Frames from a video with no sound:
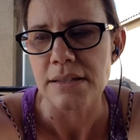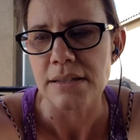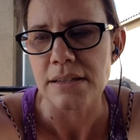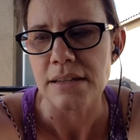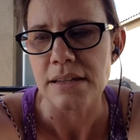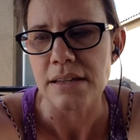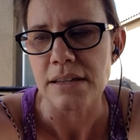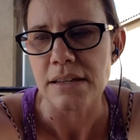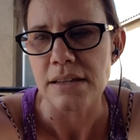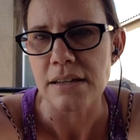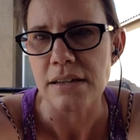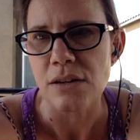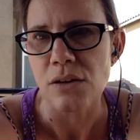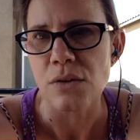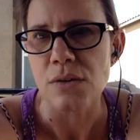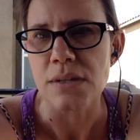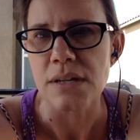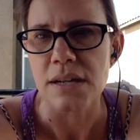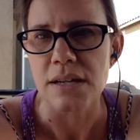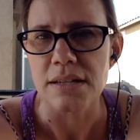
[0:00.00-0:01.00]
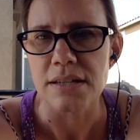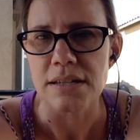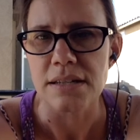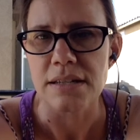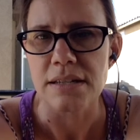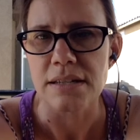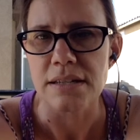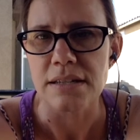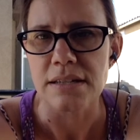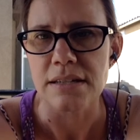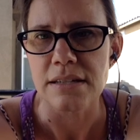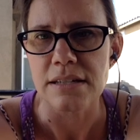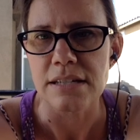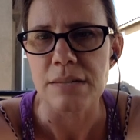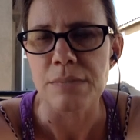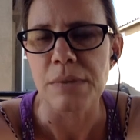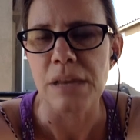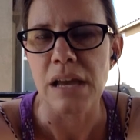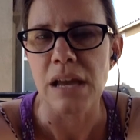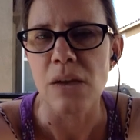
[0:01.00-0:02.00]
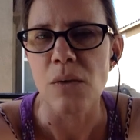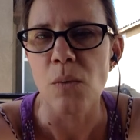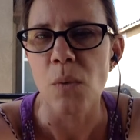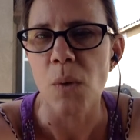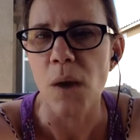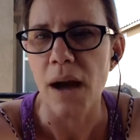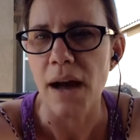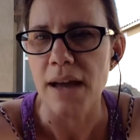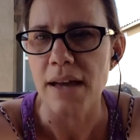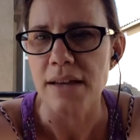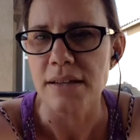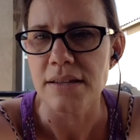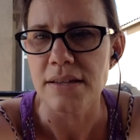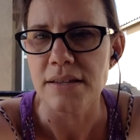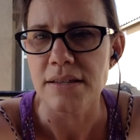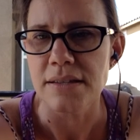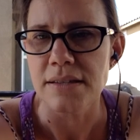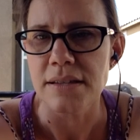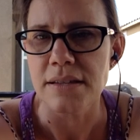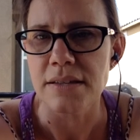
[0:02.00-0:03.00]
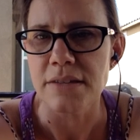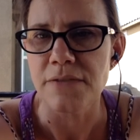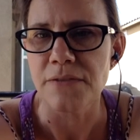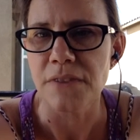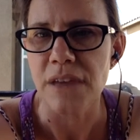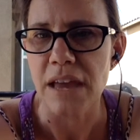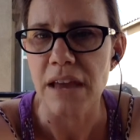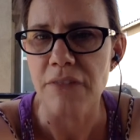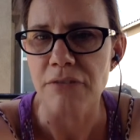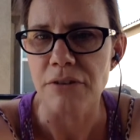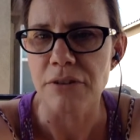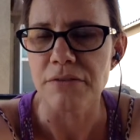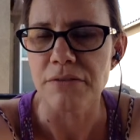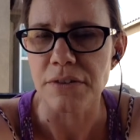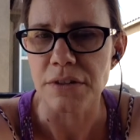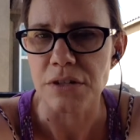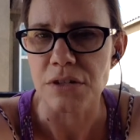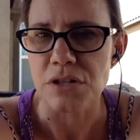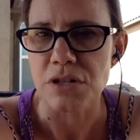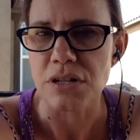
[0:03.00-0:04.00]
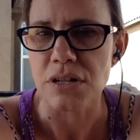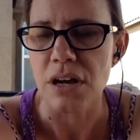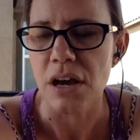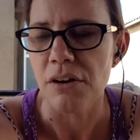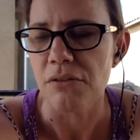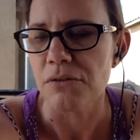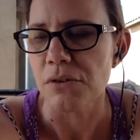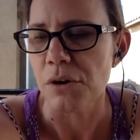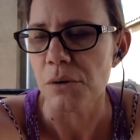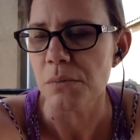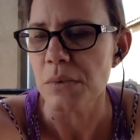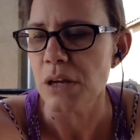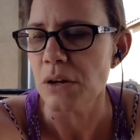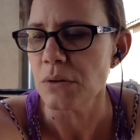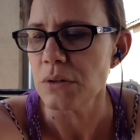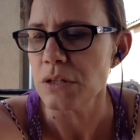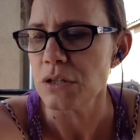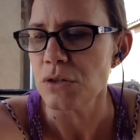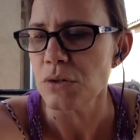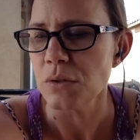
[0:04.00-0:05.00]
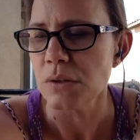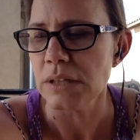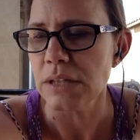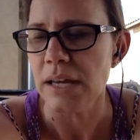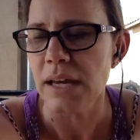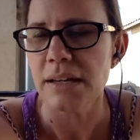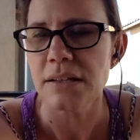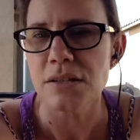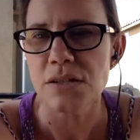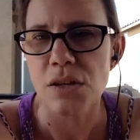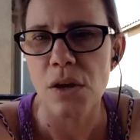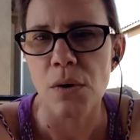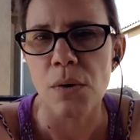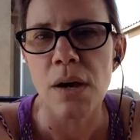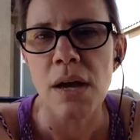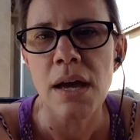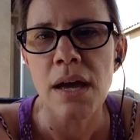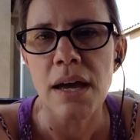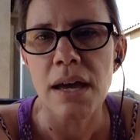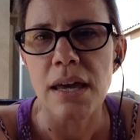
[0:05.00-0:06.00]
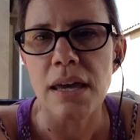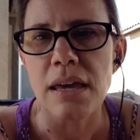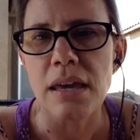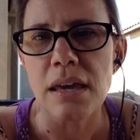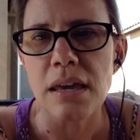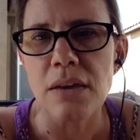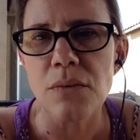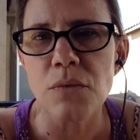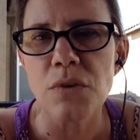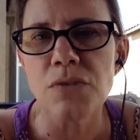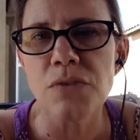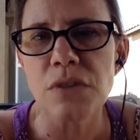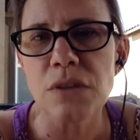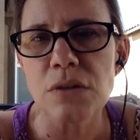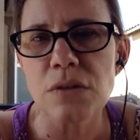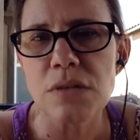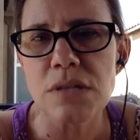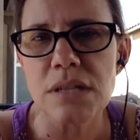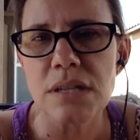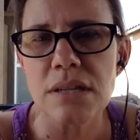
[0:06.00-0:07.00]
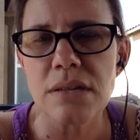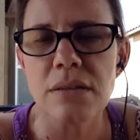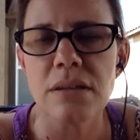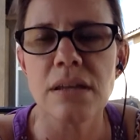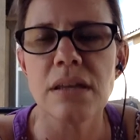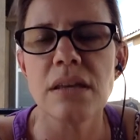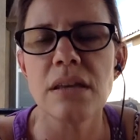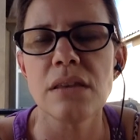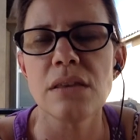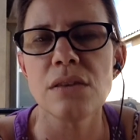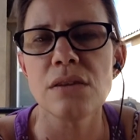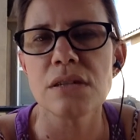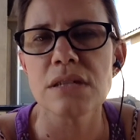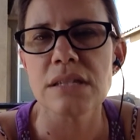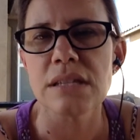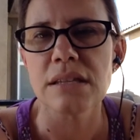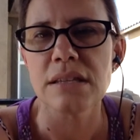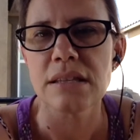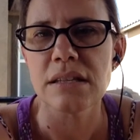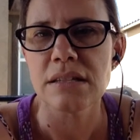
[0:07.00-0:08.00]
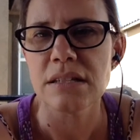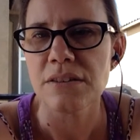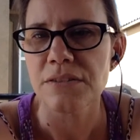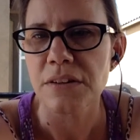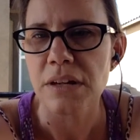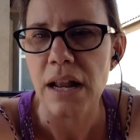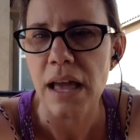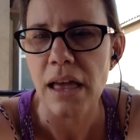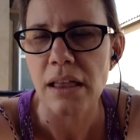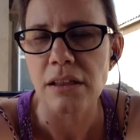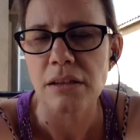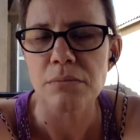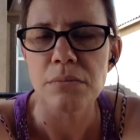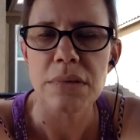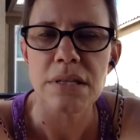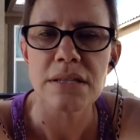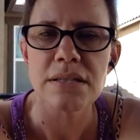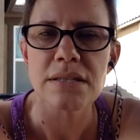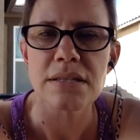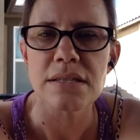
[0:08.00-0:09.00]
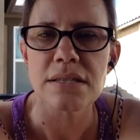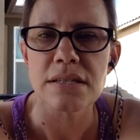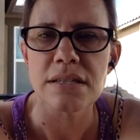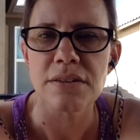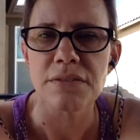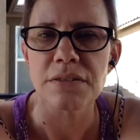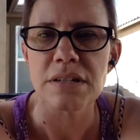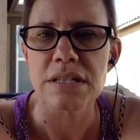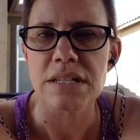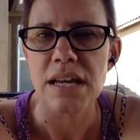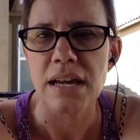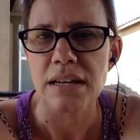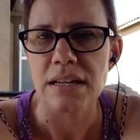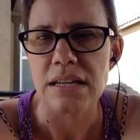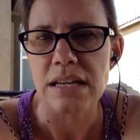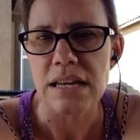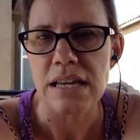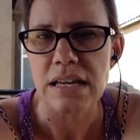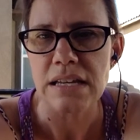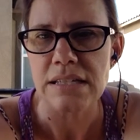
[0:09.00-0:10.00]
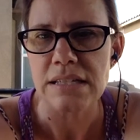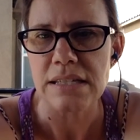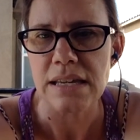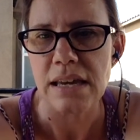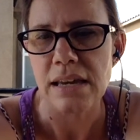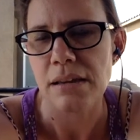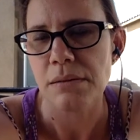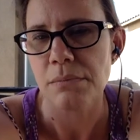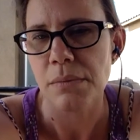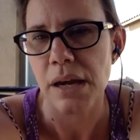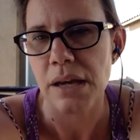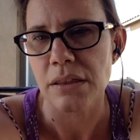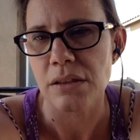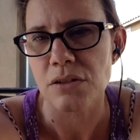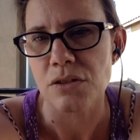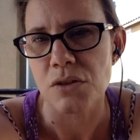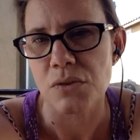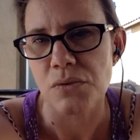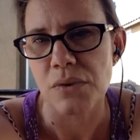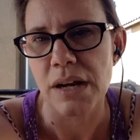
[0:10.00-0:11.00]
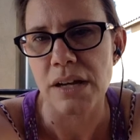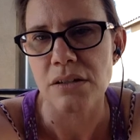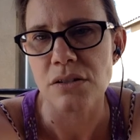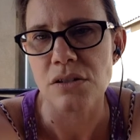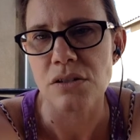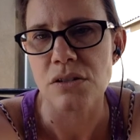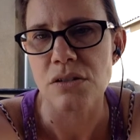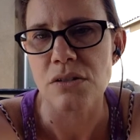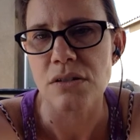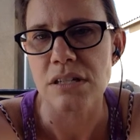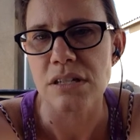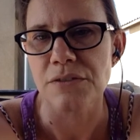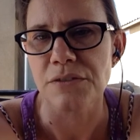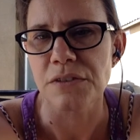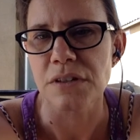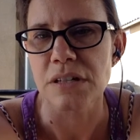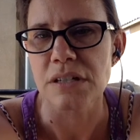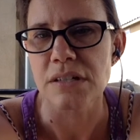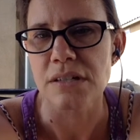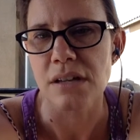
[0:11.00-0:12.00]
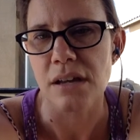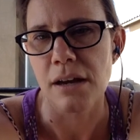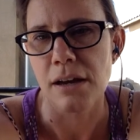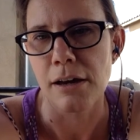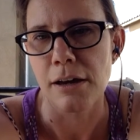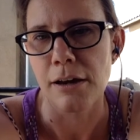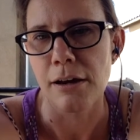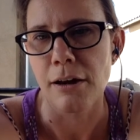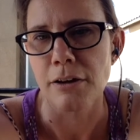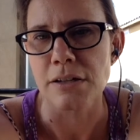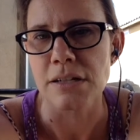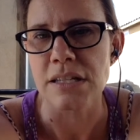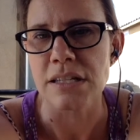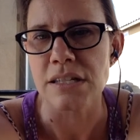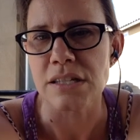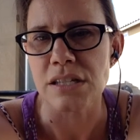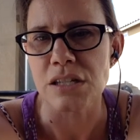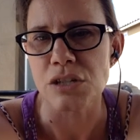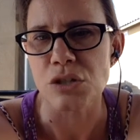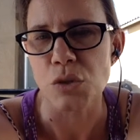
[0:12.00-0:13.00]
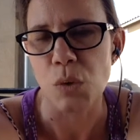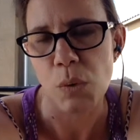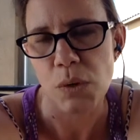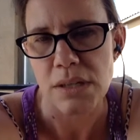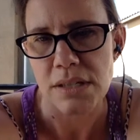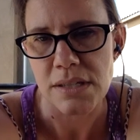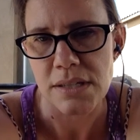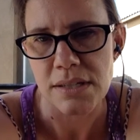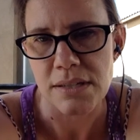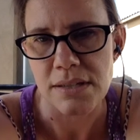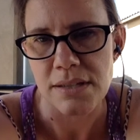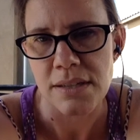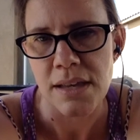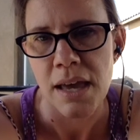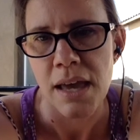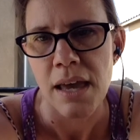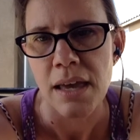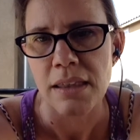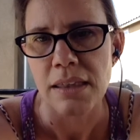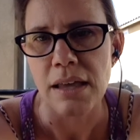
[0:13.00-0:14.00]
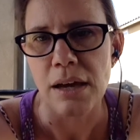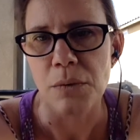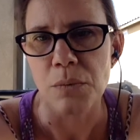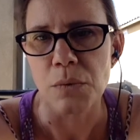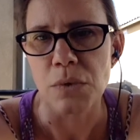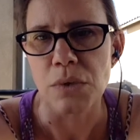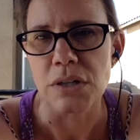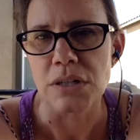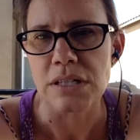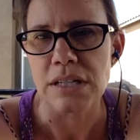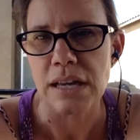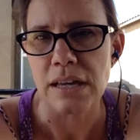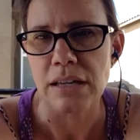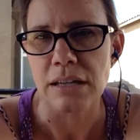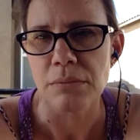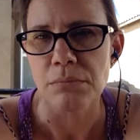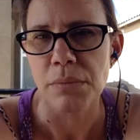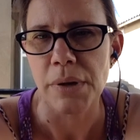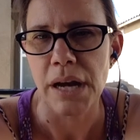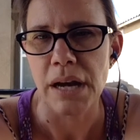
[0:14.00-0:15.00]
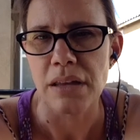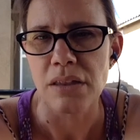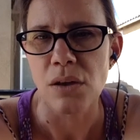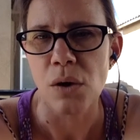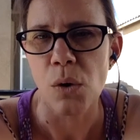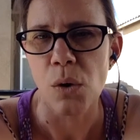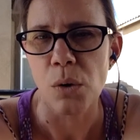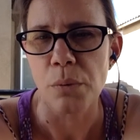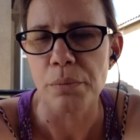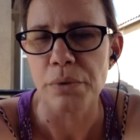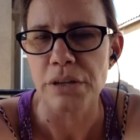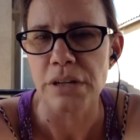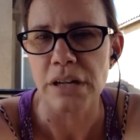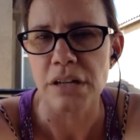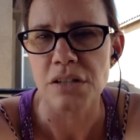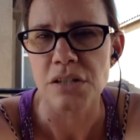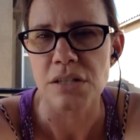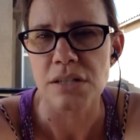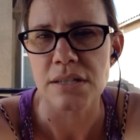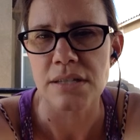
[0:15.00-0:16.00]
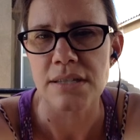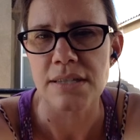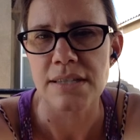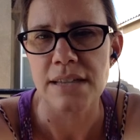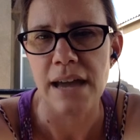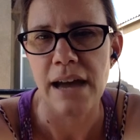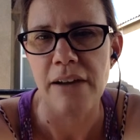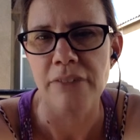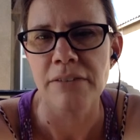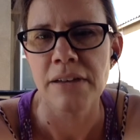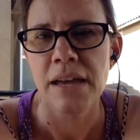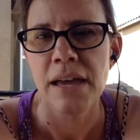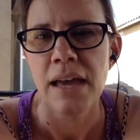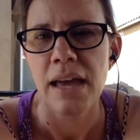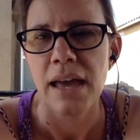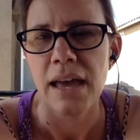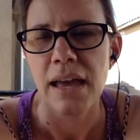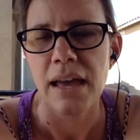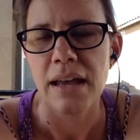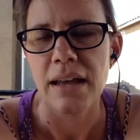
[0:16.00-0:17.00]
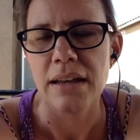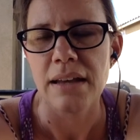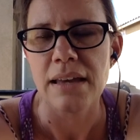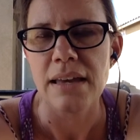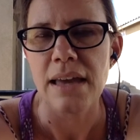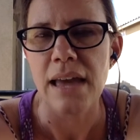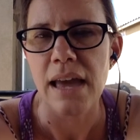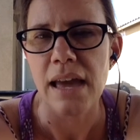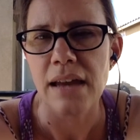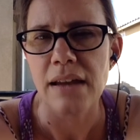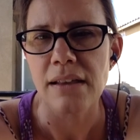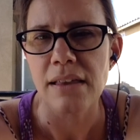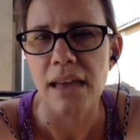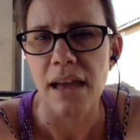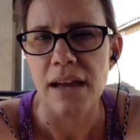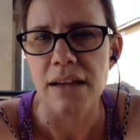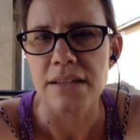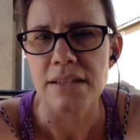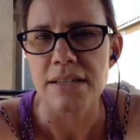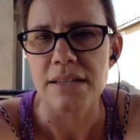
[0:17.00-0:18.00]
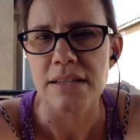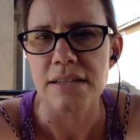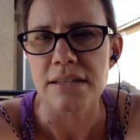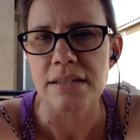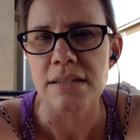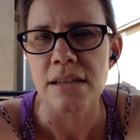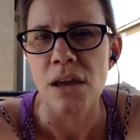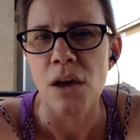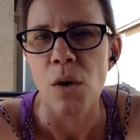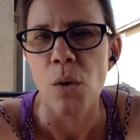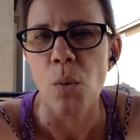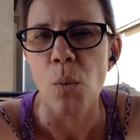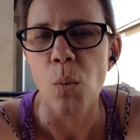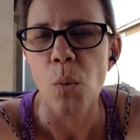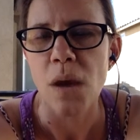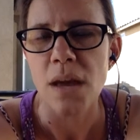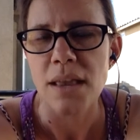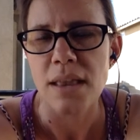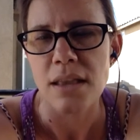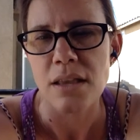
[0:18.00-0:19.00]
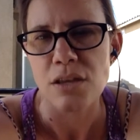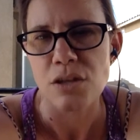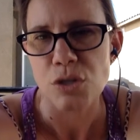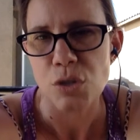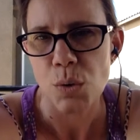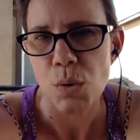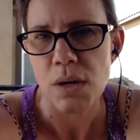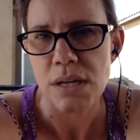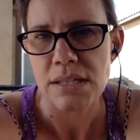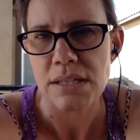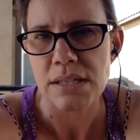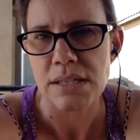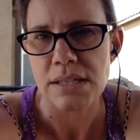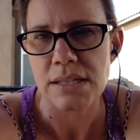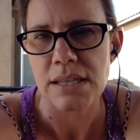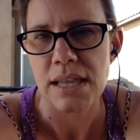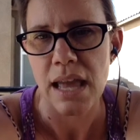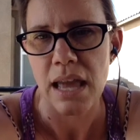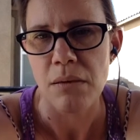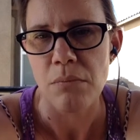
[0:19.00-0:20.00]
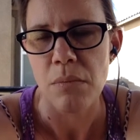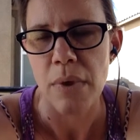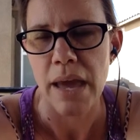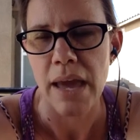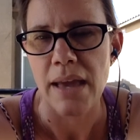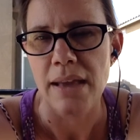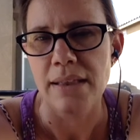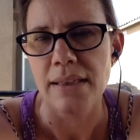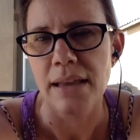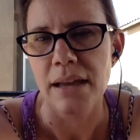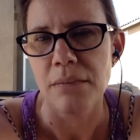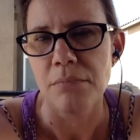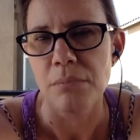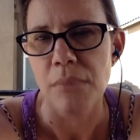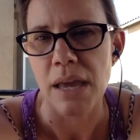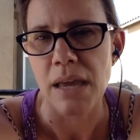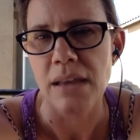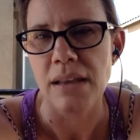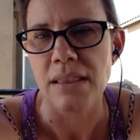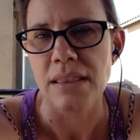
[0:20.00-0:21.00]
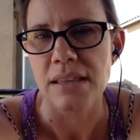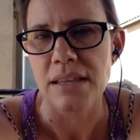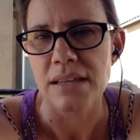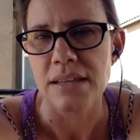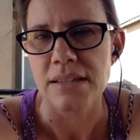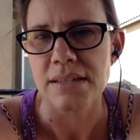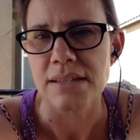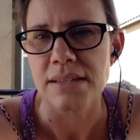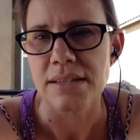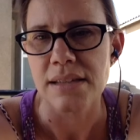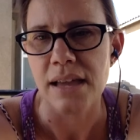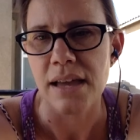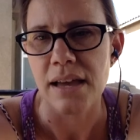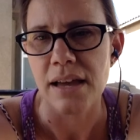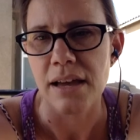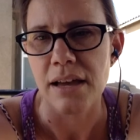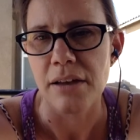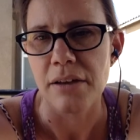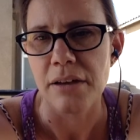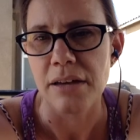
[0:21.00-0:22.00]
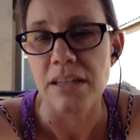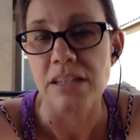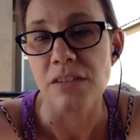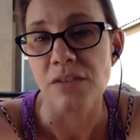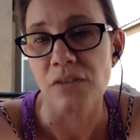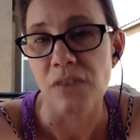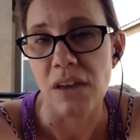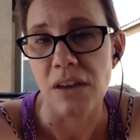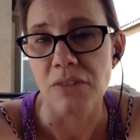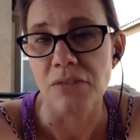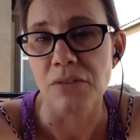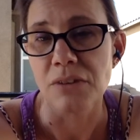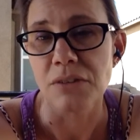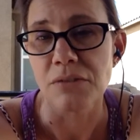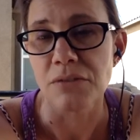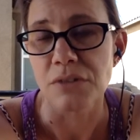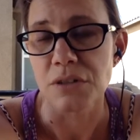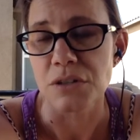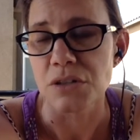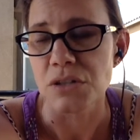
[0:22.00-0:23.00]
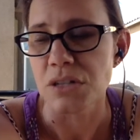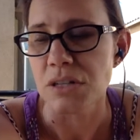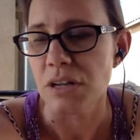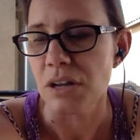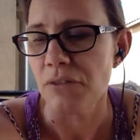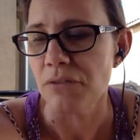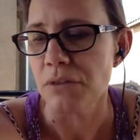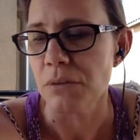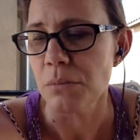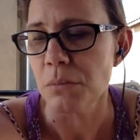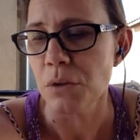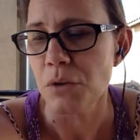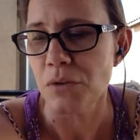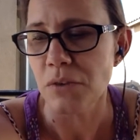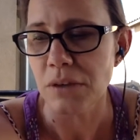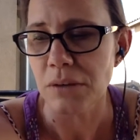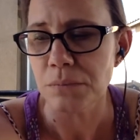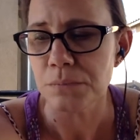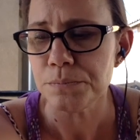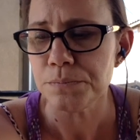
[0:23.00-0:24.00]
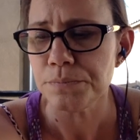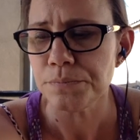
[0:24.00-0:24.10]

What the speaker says: he goes on to explain why it is his favorite version of Romeo and Juliet. So he reviews it, he looks at the different elements, the different techniques taken by the director, different artistic choices that were taken by the whole production staff, and he analyzes what choices they made that made this his favorite version of the movie.